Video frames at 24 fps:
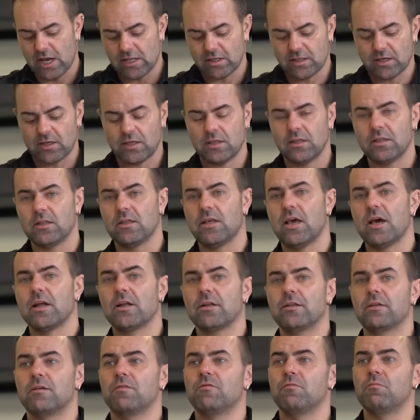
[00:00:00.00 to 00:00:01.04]
add in the
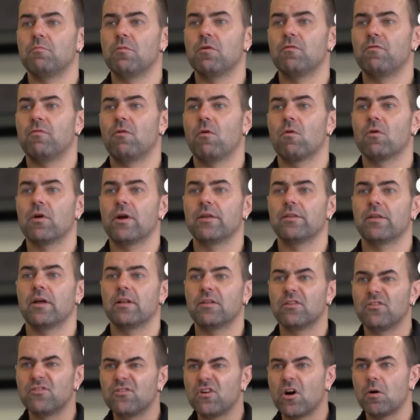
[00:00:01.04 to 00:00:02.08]
additive before and
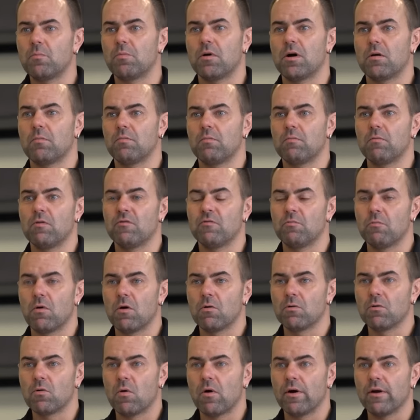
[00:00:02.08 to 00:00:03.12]
then top up with
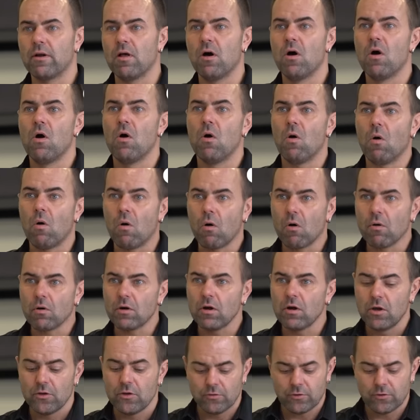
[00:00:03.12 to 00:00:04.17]
motor oil.
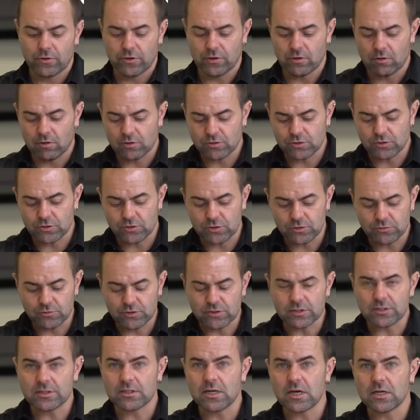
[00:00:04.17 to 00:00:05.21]
Or you can also use
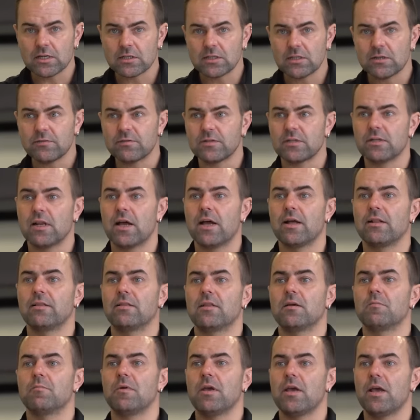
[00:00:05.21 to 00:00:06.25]
these additives and add
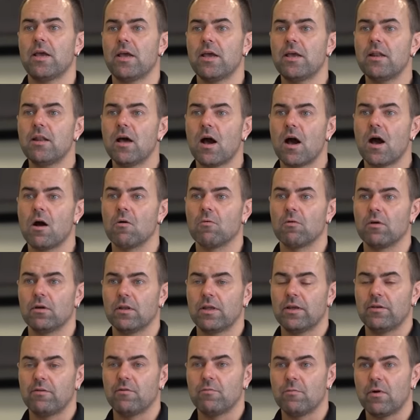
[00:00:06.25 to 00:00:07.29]
them in our
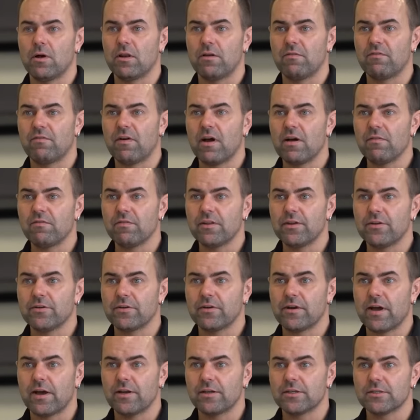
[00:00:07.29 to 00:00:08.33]
LIQUI MOLY 5-liter
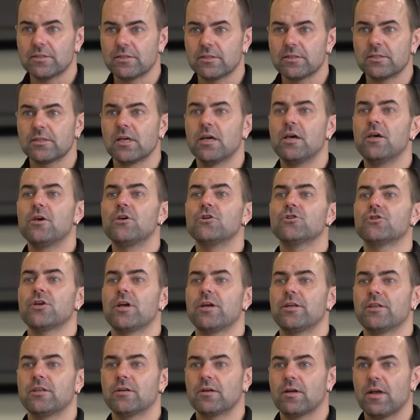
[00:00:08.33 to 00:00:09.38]
canisters,
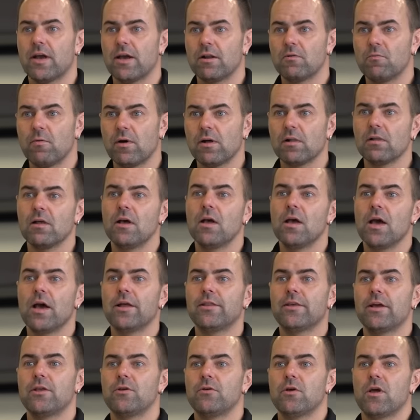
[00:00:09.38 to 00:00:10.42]
shake the can well, and
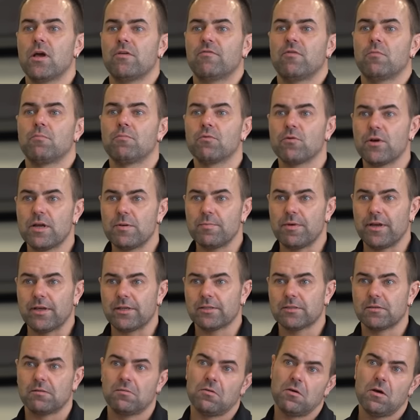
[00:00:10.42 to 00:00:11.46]
then you have a
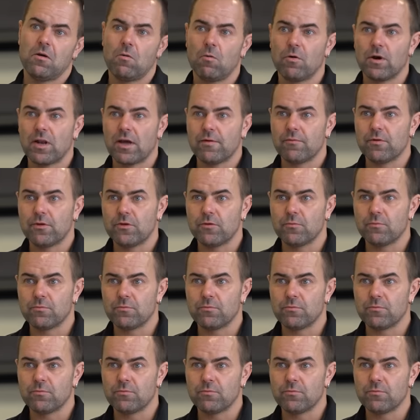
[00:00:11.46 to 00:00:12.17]
premix, whatever you